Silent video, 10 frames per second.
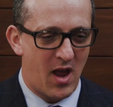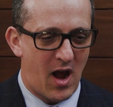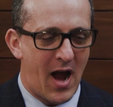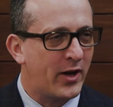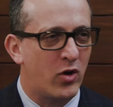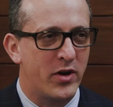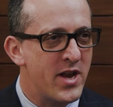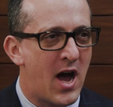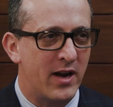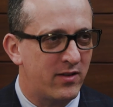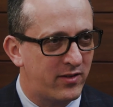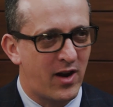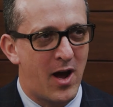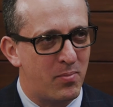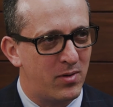I could not
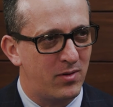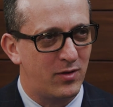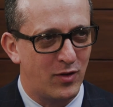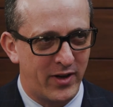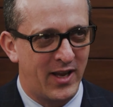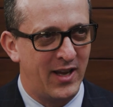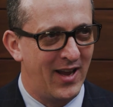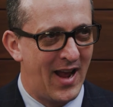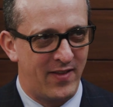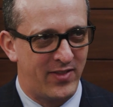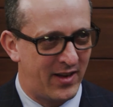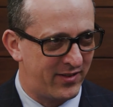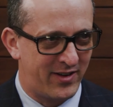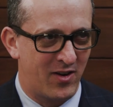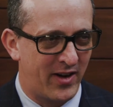stop looking at that
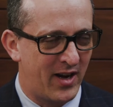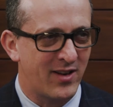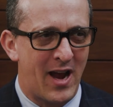staircase.